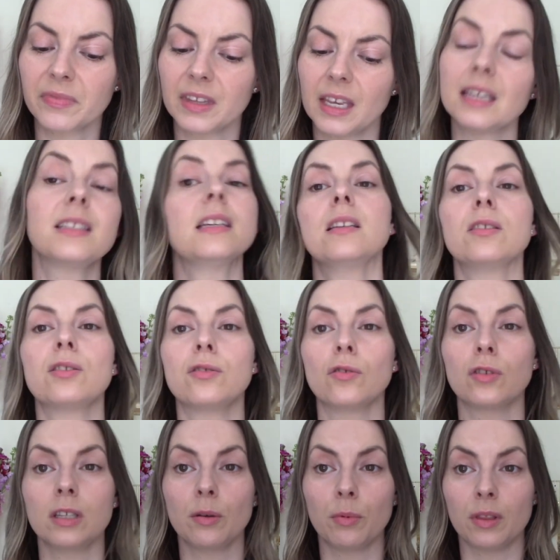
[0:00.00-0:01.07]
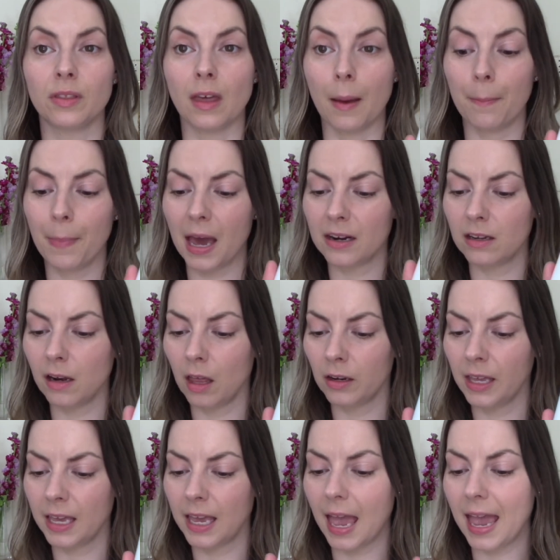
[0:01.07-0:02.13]
They did a study with their panel
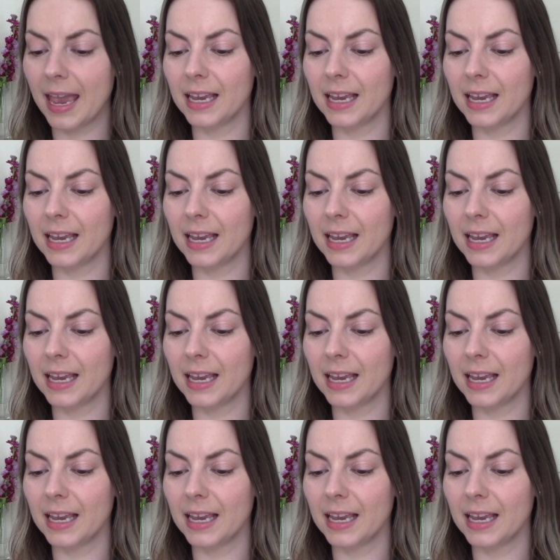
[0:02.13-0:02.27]
on it.